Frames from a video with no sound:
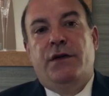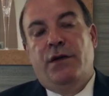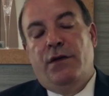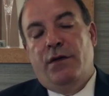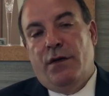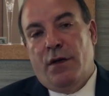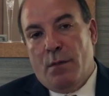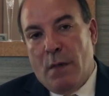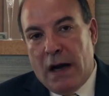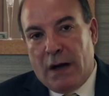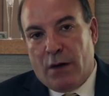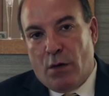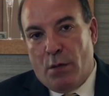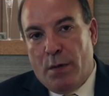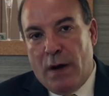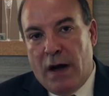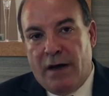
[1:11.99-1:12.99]
to the
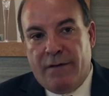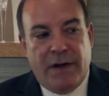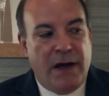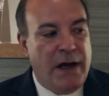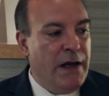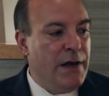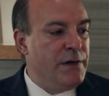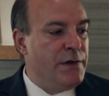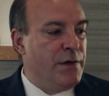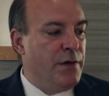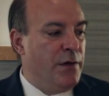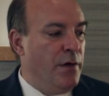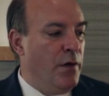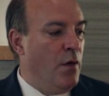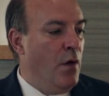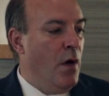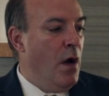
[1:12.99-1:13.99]
micro pavés
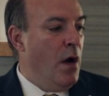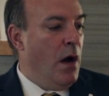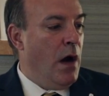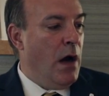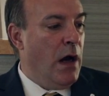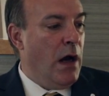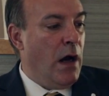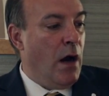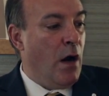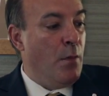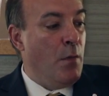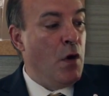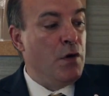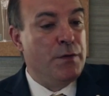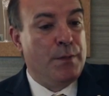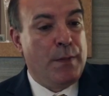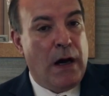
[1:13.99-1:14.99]
to uh, our
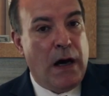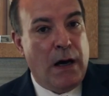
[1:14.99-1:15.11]
most